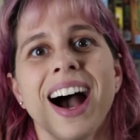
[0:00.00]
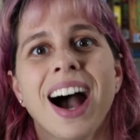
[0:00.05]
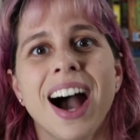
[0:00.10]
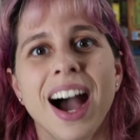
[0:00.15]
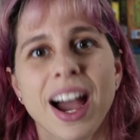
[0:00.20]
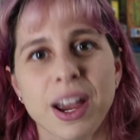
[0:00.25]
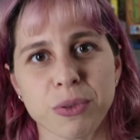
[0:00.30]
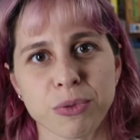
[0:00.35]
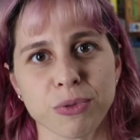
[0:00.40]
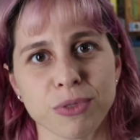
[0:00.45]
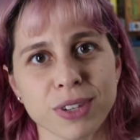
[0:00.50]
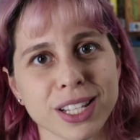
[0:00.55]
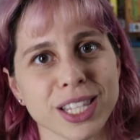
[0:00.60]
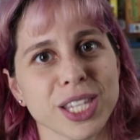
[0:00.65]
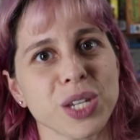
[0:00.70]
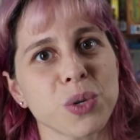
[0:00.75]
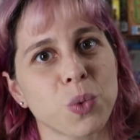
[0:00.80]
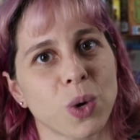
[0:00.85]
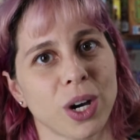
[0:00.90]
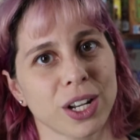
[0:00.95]
I
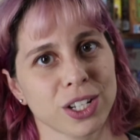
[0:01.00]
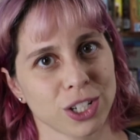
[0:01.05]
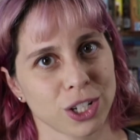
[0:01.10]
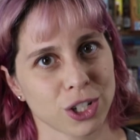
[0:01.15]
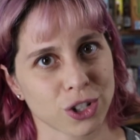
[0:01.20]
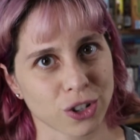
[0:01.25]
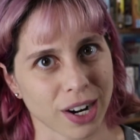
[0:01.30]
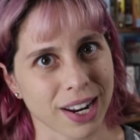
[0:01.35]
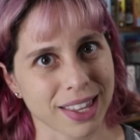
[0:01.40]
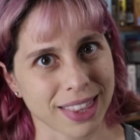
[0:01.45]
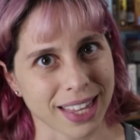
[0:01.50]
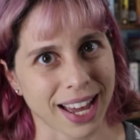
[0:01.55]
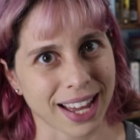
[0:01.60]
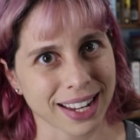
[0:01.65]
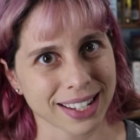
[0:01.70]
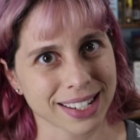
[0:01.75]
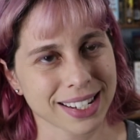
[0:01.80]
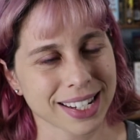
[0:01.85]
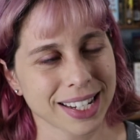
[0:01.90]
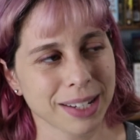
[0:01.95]
really want to try
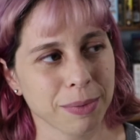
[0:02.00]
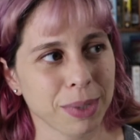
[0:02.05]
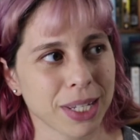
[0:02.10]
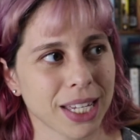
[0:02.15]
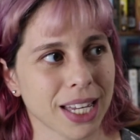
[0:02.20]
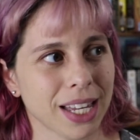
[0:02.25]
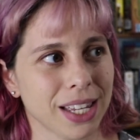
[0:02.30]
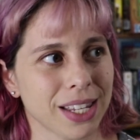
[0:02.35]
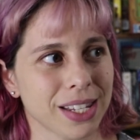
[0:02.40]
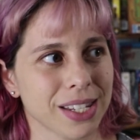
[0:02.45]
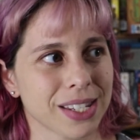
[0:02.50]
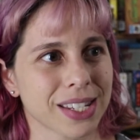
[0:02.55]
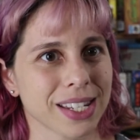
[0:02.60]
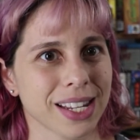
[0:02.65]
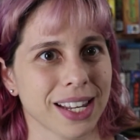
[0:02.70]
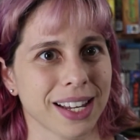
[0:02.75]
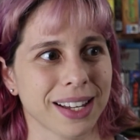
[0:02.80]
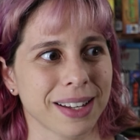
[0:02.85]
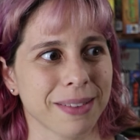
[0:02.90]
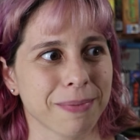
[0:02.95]
that because
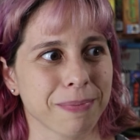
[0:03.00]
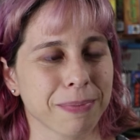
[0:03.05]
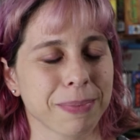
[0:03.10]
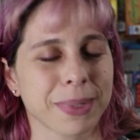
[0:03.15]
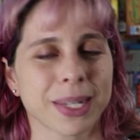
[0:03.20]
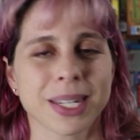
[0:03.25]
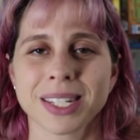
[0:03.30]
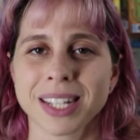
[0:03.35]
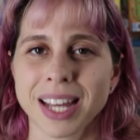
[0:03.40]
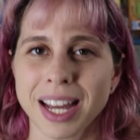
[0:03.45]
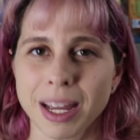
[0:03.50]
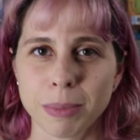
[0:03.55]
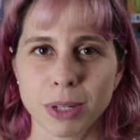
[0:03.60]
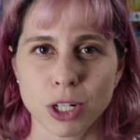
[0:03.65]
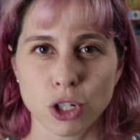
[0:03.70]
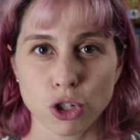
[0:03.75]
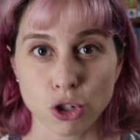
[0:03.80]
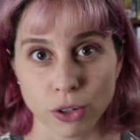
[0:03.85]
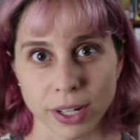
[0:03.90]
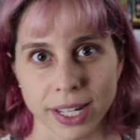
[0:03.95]
I'm
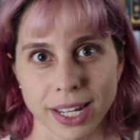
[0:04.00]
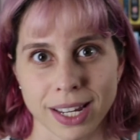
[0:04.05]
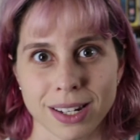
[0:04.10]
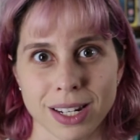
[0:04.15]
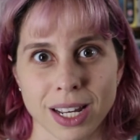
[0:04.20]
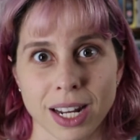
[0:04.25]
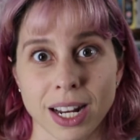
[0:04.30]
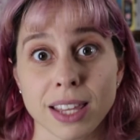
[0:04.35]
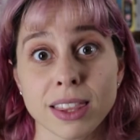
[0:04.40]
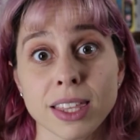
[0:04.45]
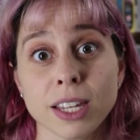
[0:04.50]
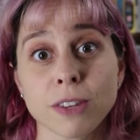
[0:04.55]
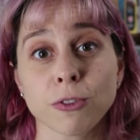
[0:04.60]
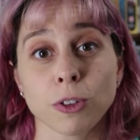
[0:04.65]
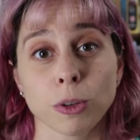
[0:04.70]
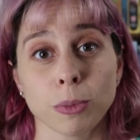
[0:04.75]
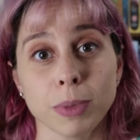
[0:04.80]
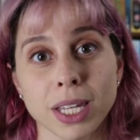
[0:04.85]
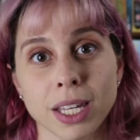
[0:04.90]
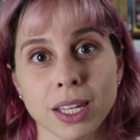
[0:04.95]
intrigued. And I think
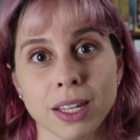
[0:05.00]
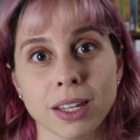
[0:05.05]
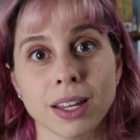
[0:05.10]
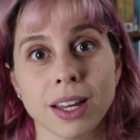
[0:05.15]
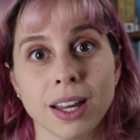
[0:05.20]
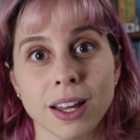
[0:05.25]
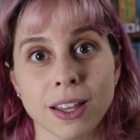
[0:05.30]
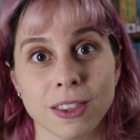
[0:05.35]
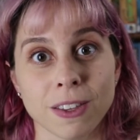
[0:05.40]
for me,